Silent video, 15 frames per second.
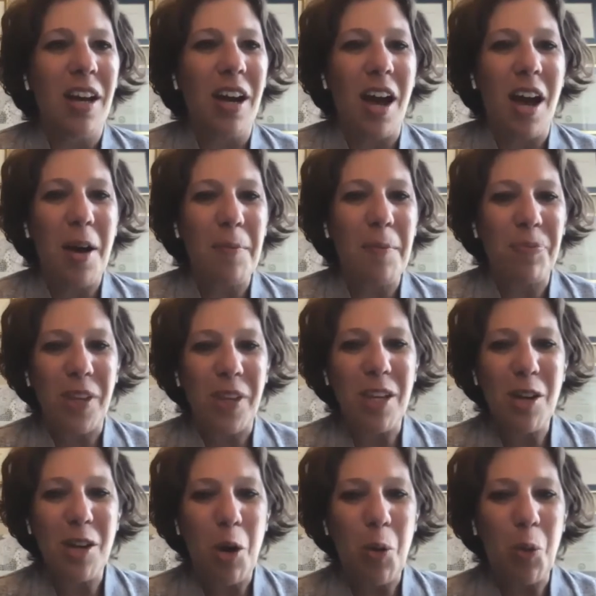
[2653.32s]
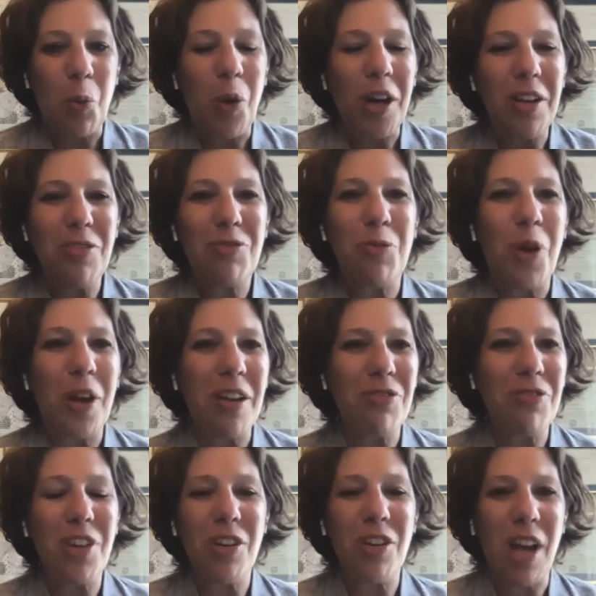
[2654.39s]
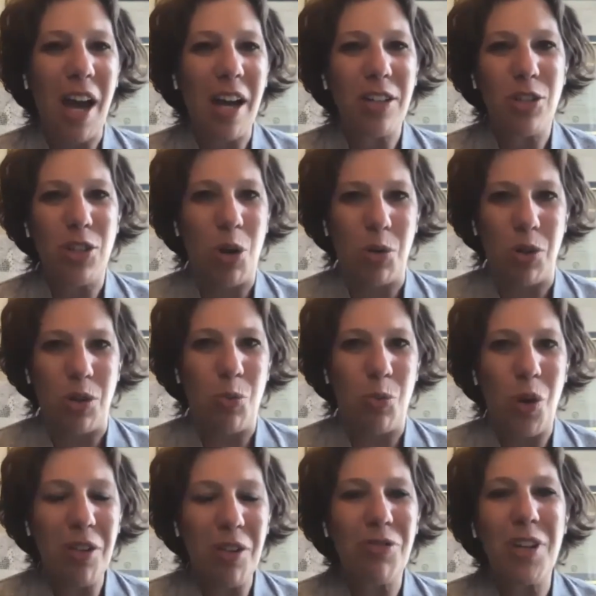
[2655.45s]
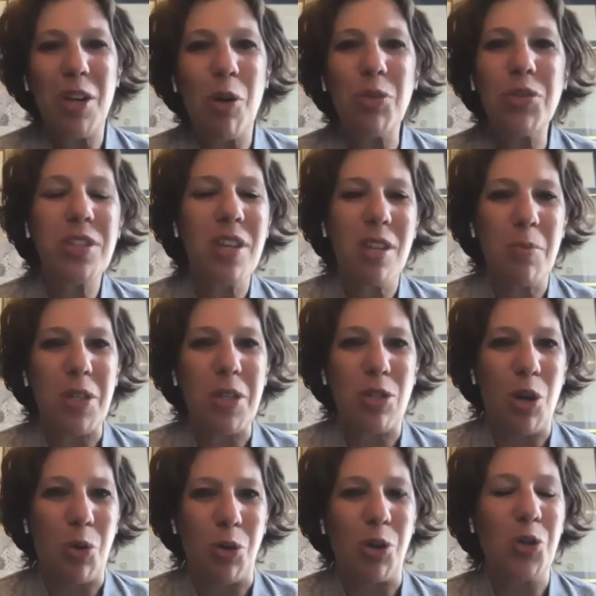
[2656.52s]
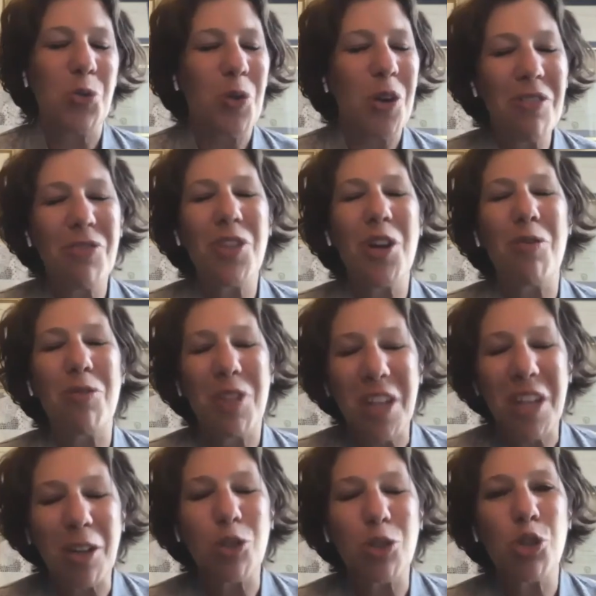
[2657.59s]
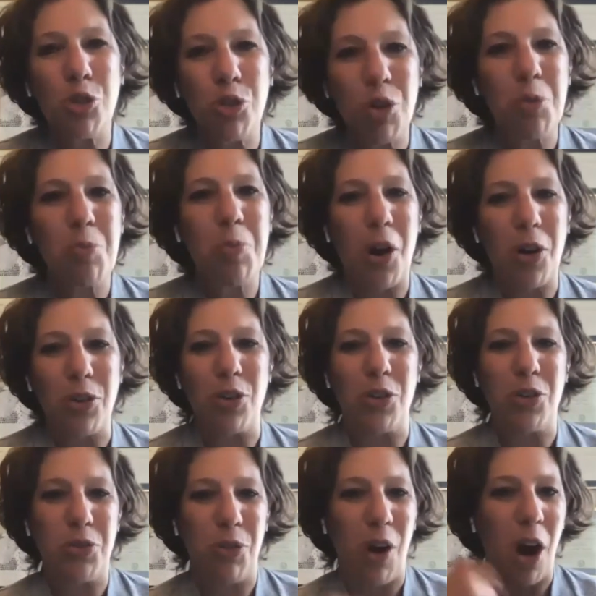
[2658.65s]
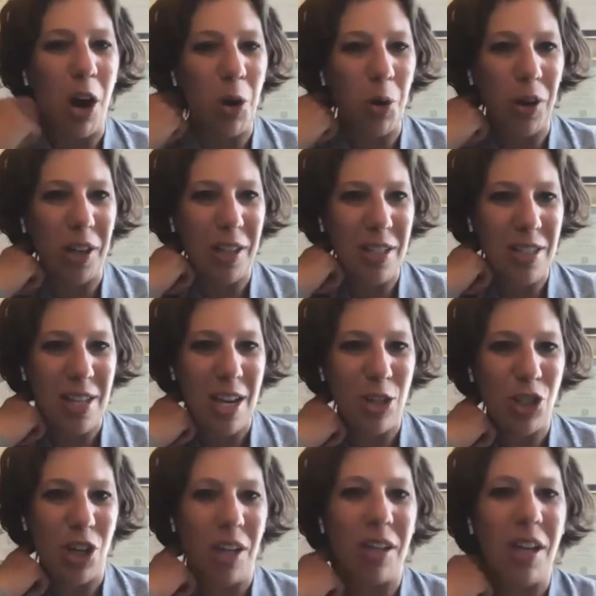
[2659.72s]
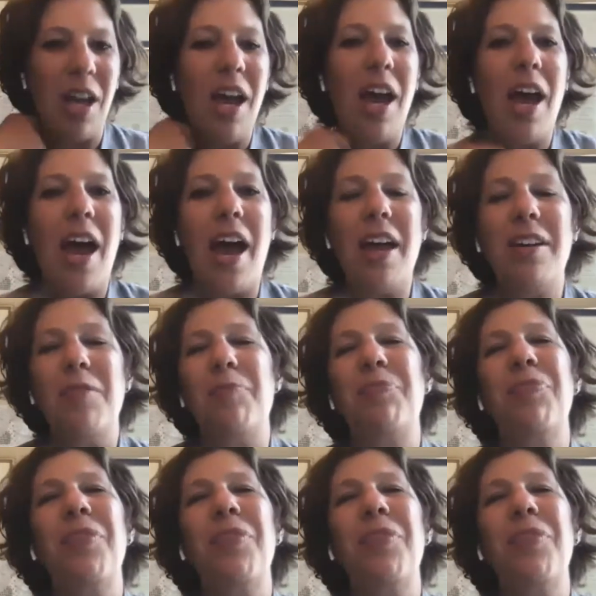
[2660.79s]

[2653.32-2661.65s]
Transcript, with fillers: um, you know what if what if they're not don't? what if we don't see them as donors what if they're real true partners for our organization and